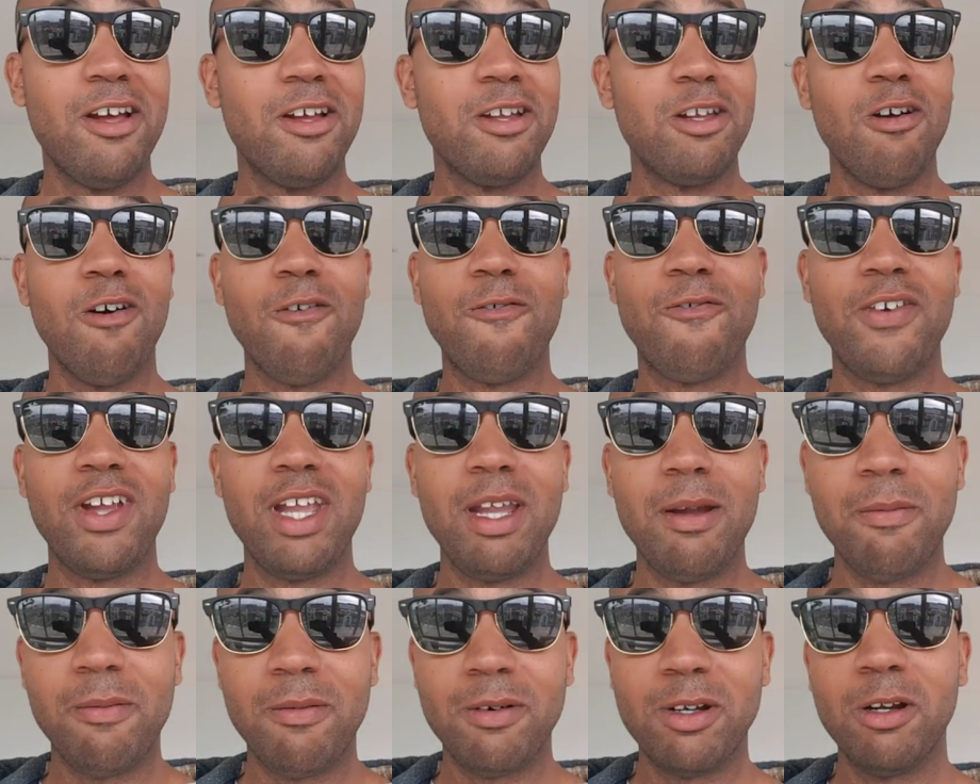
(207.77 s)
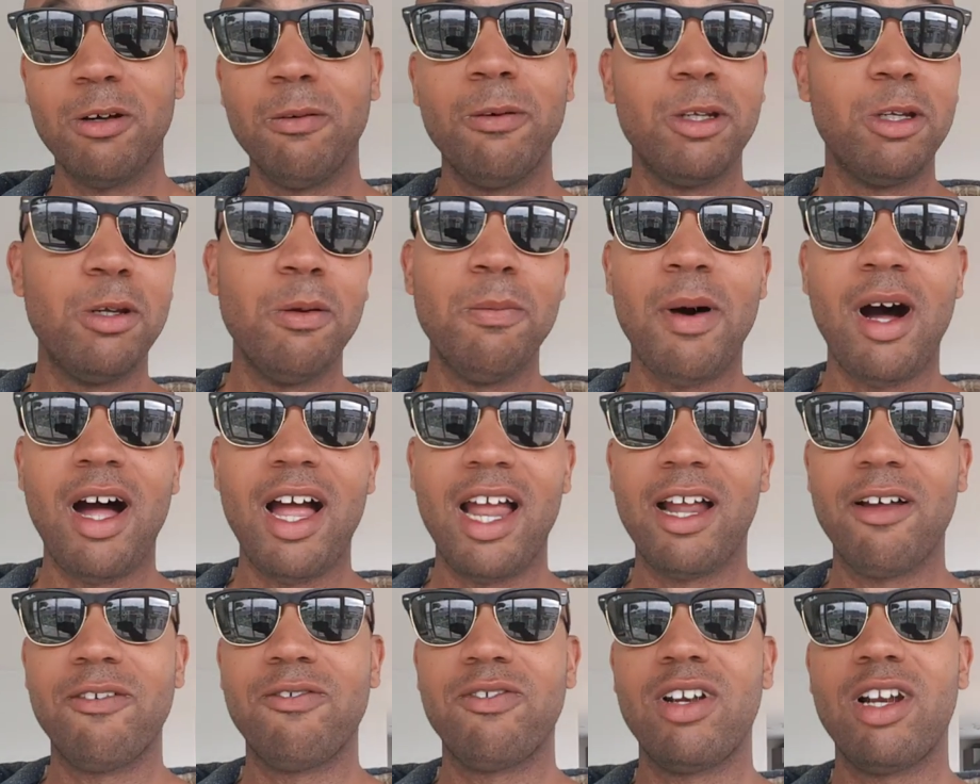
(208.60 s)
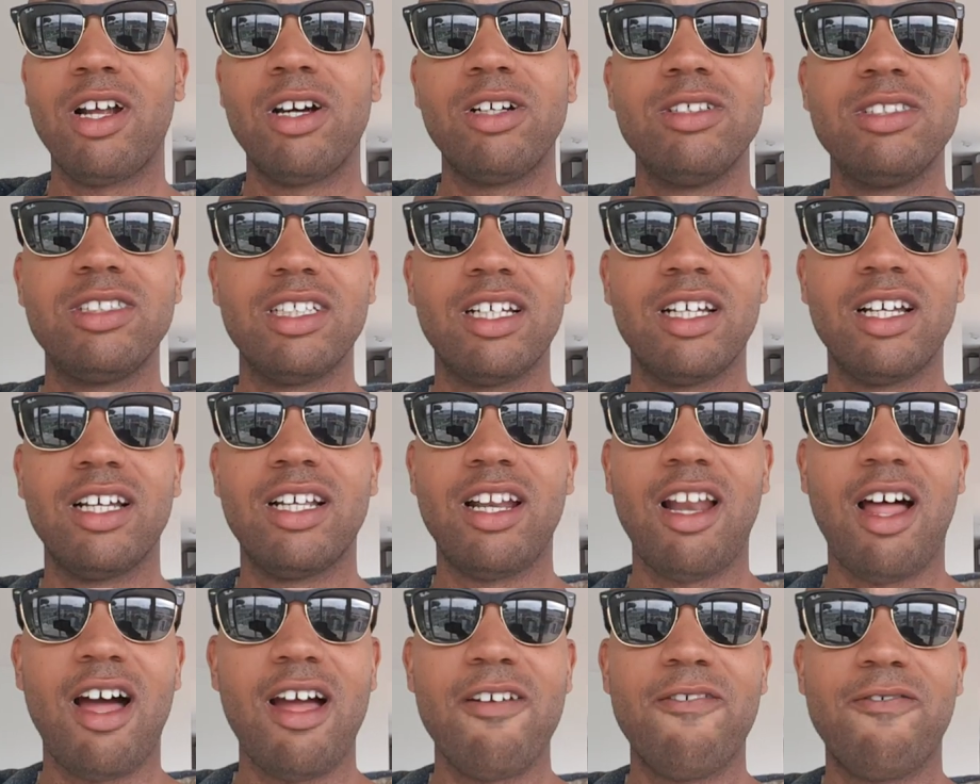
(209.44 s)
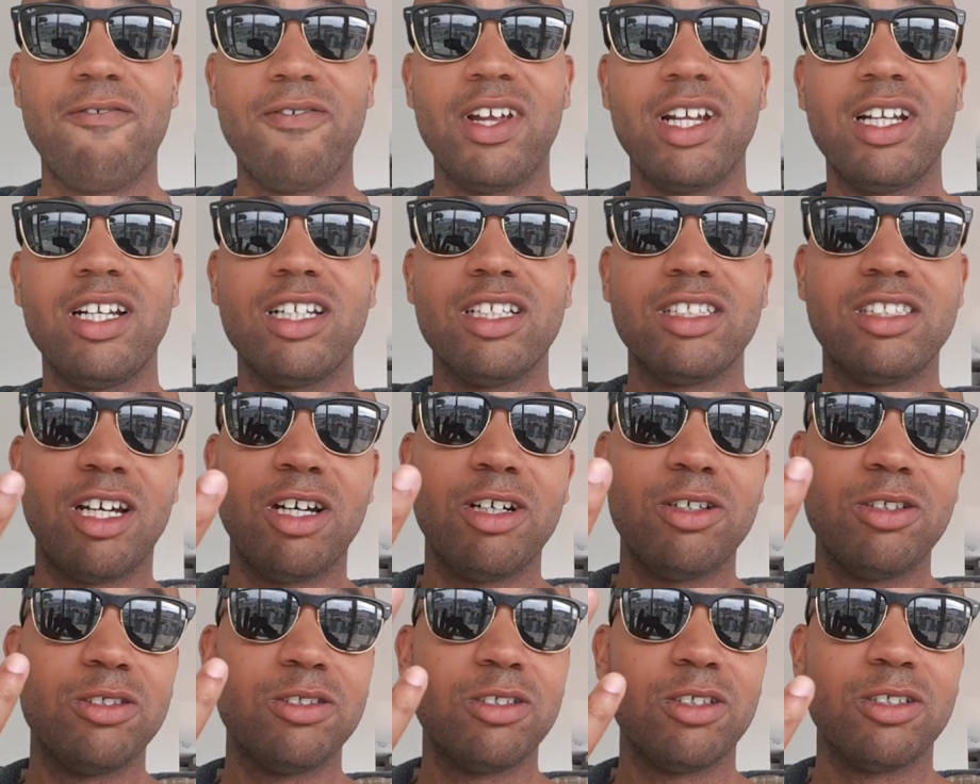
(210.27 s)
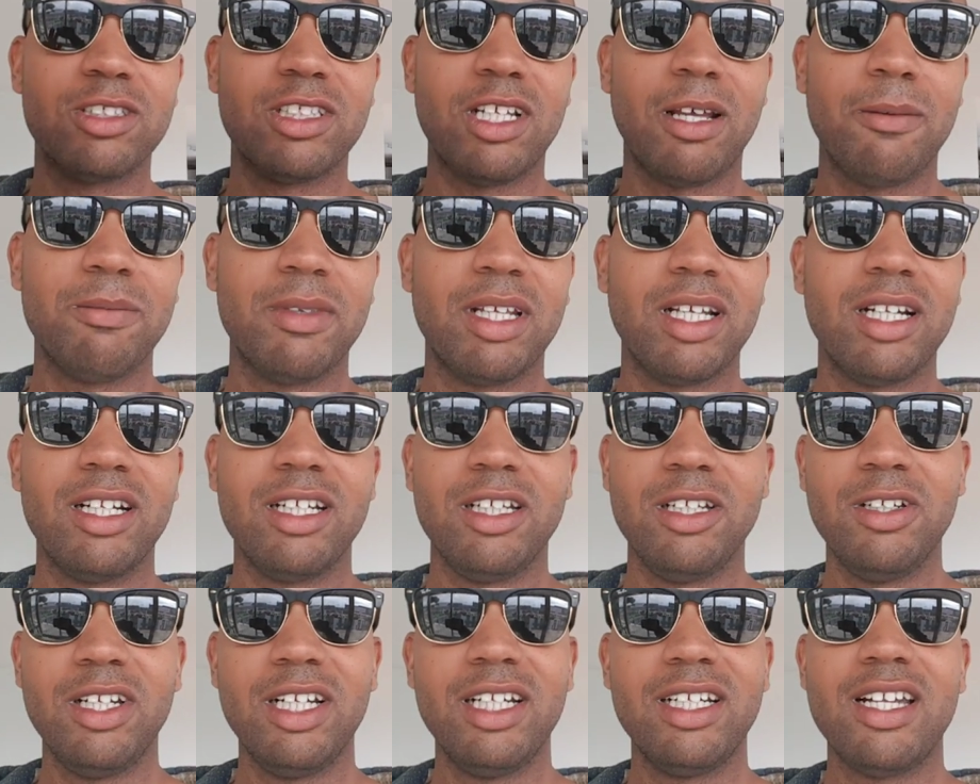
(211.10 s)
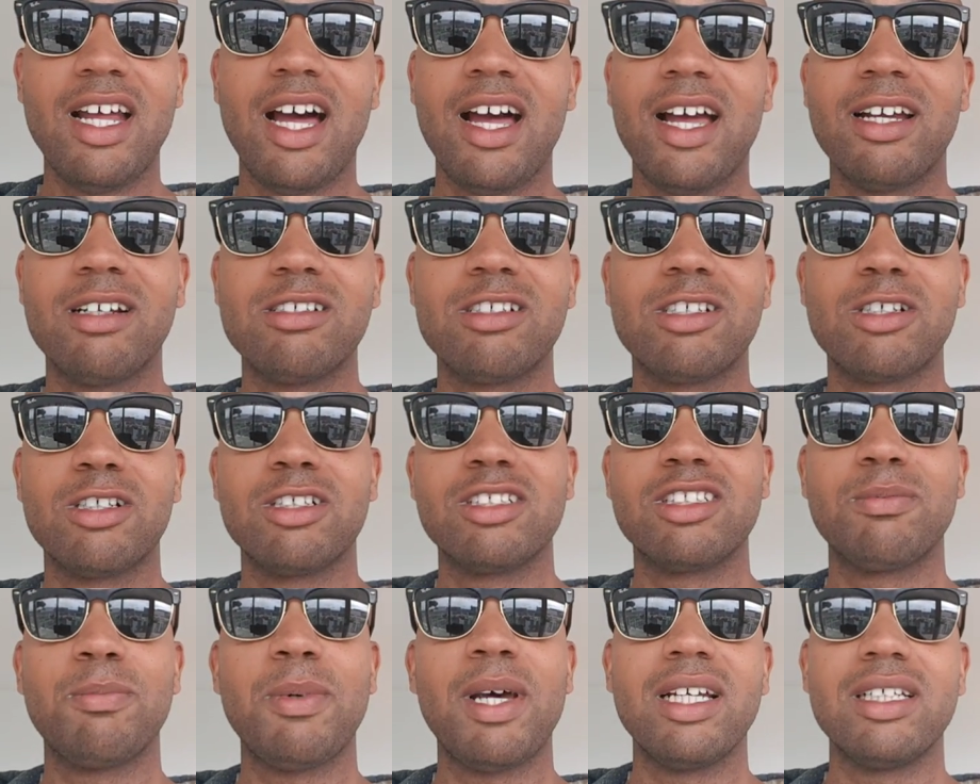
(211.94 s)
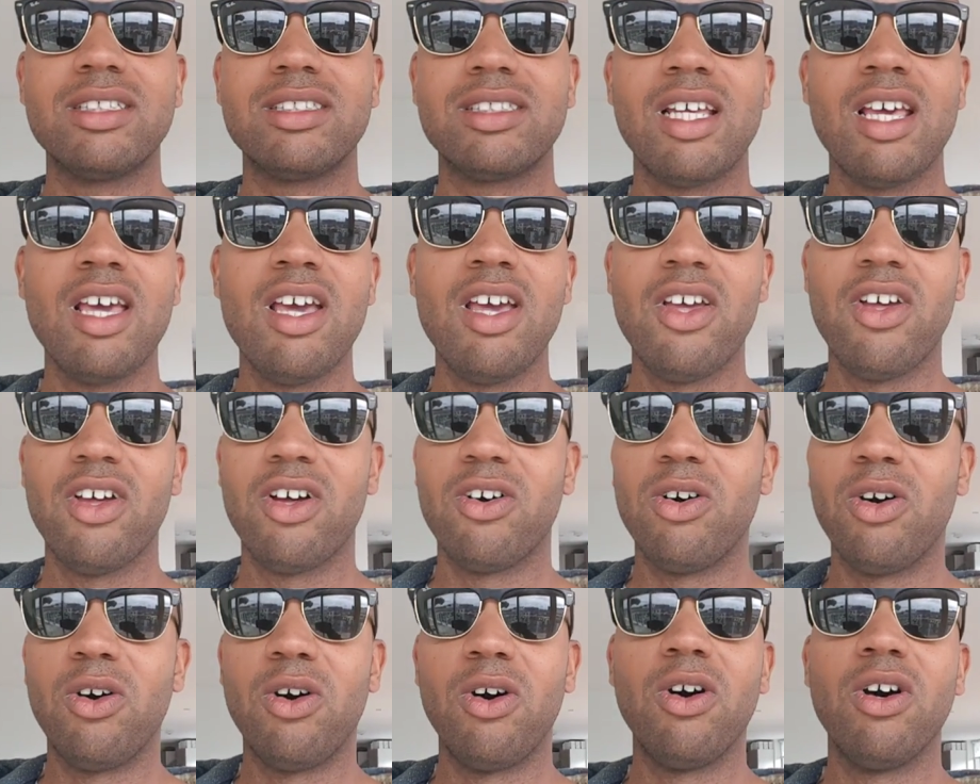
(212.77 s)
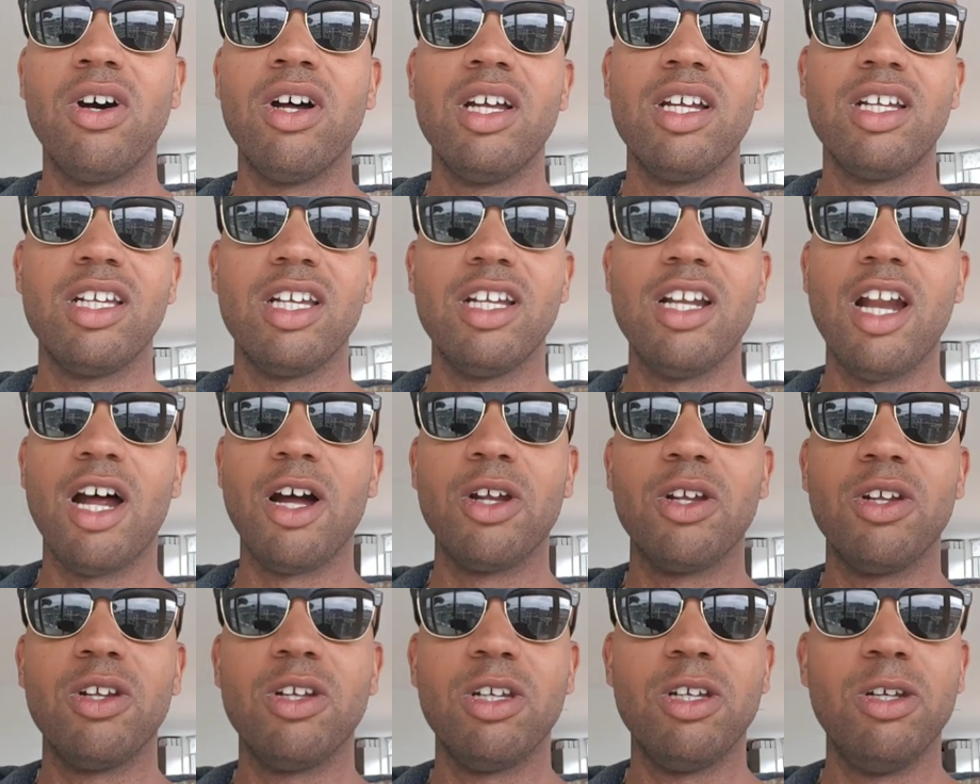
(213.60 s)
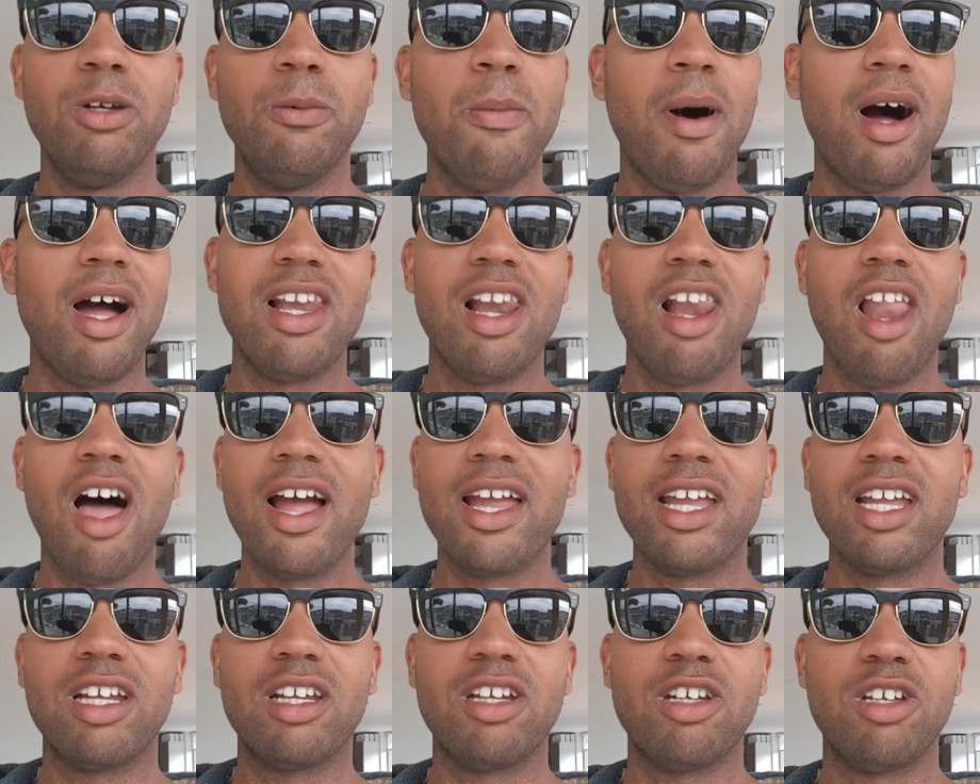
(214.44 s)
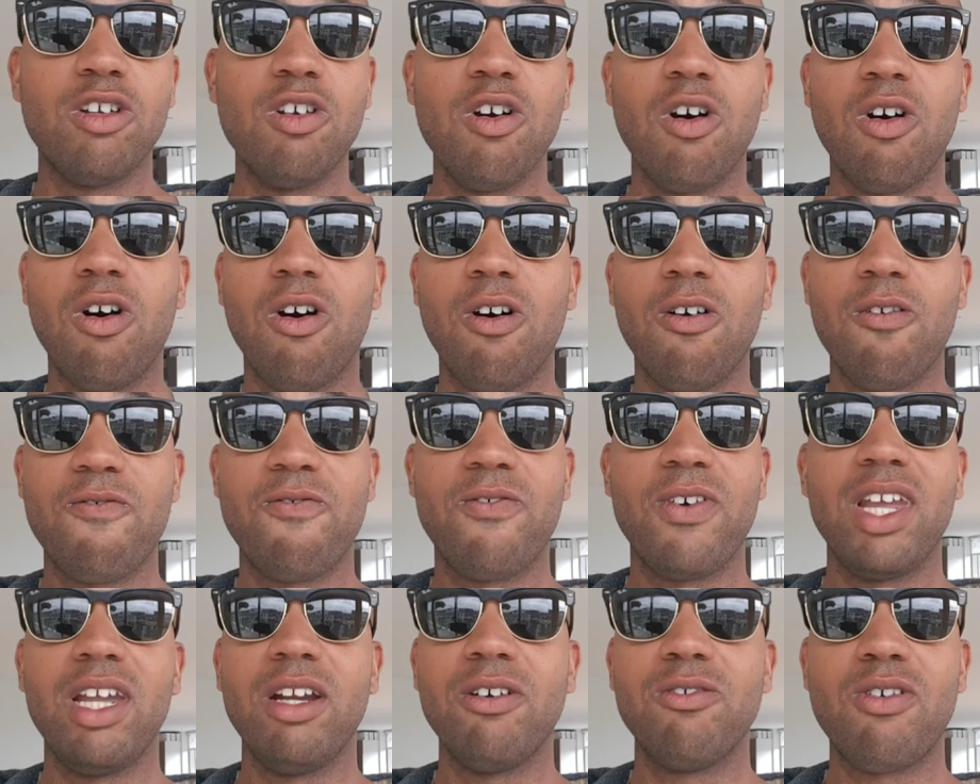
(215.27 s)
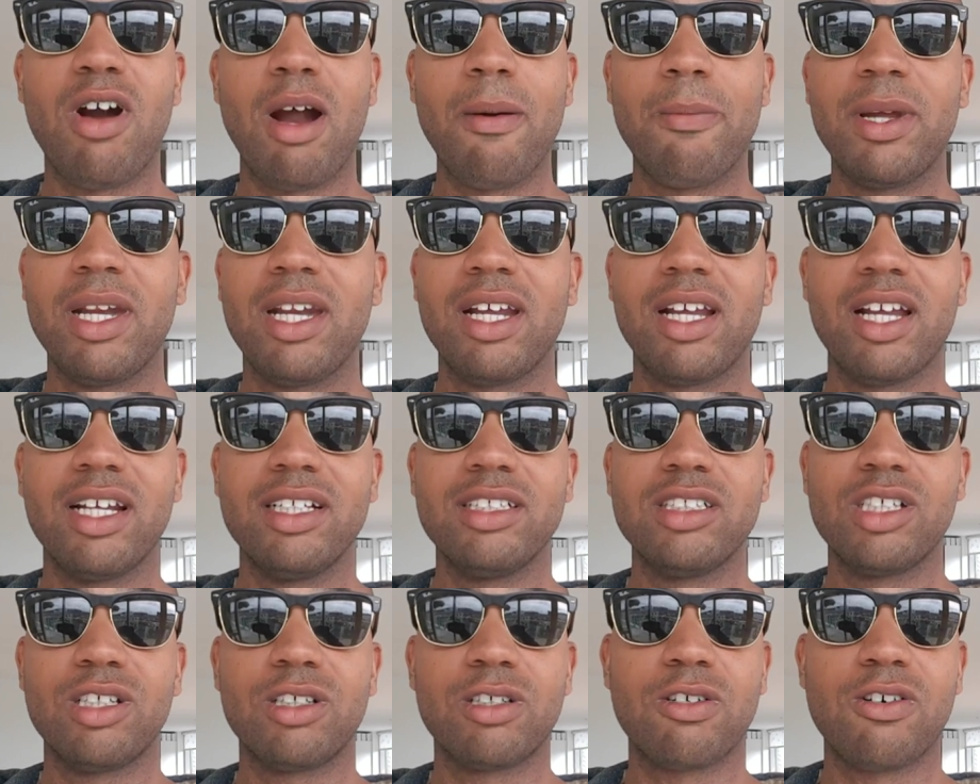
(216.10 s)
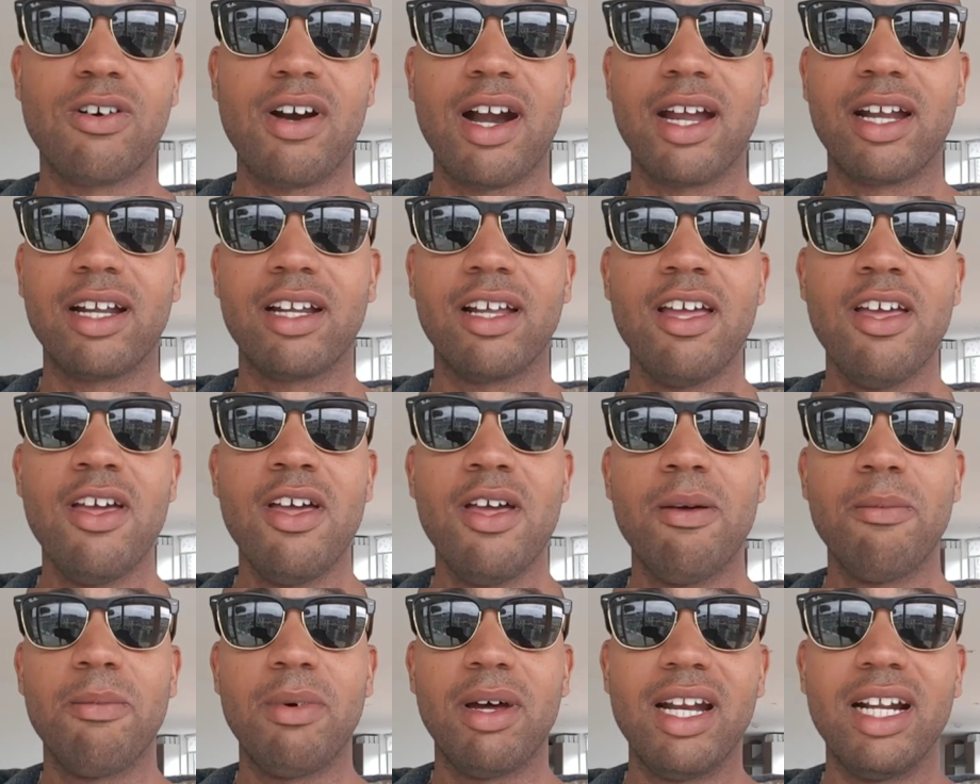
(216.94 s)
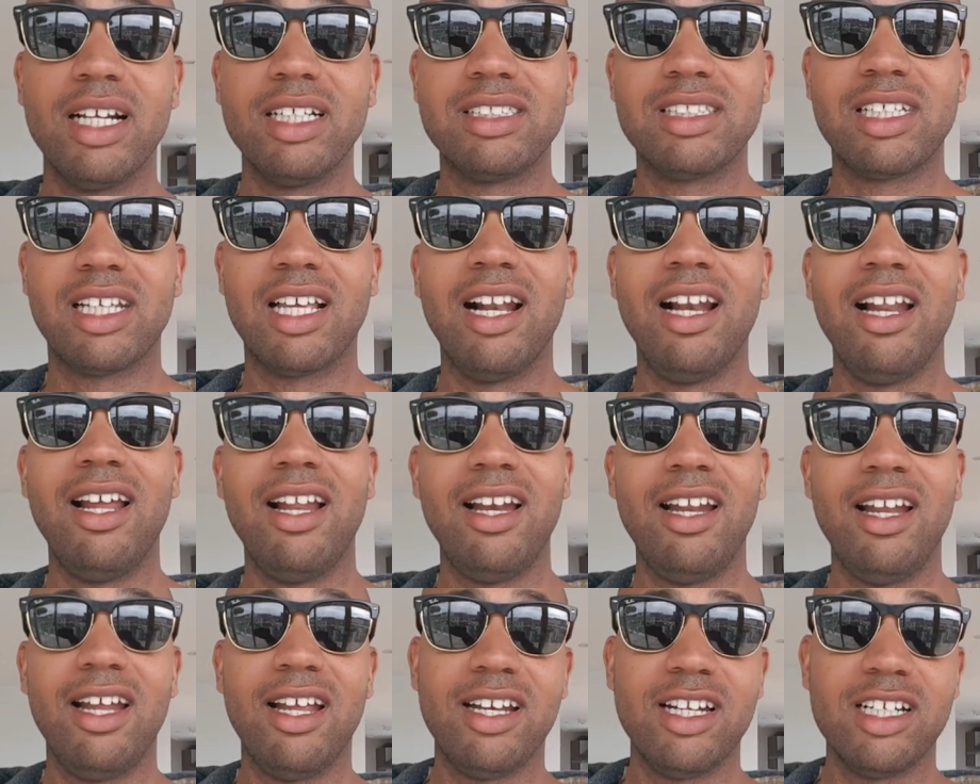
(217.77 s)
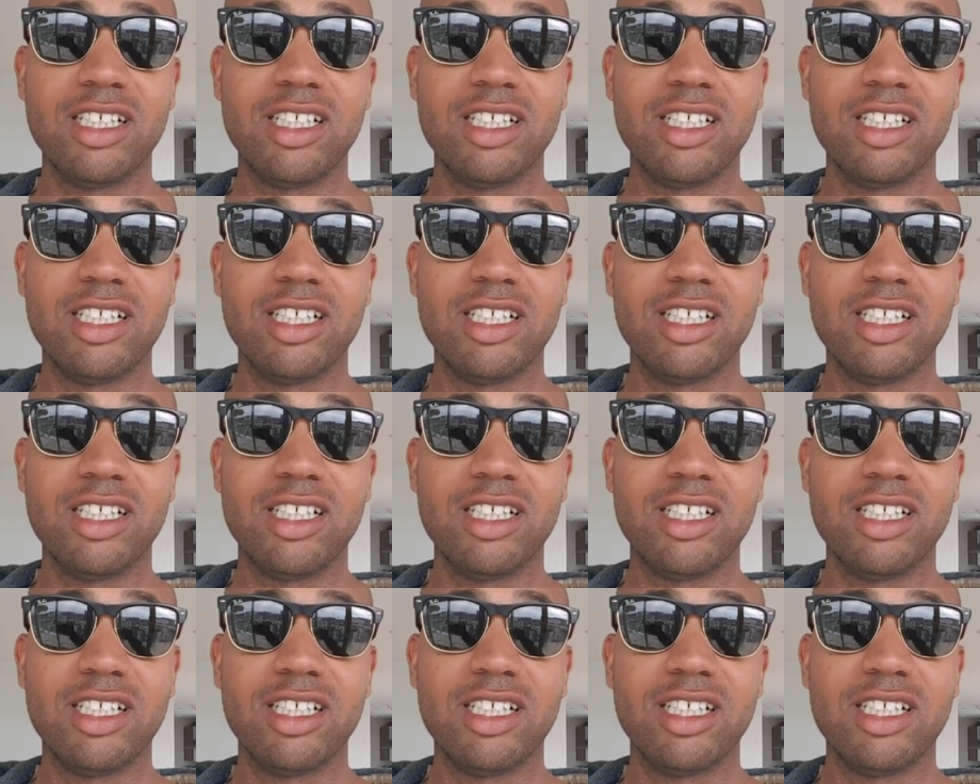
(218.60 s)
Your feet, you might have loads of like finger toes or something, and you need that extra space, or you might like your feet rubbing against your crank, but there's clearly an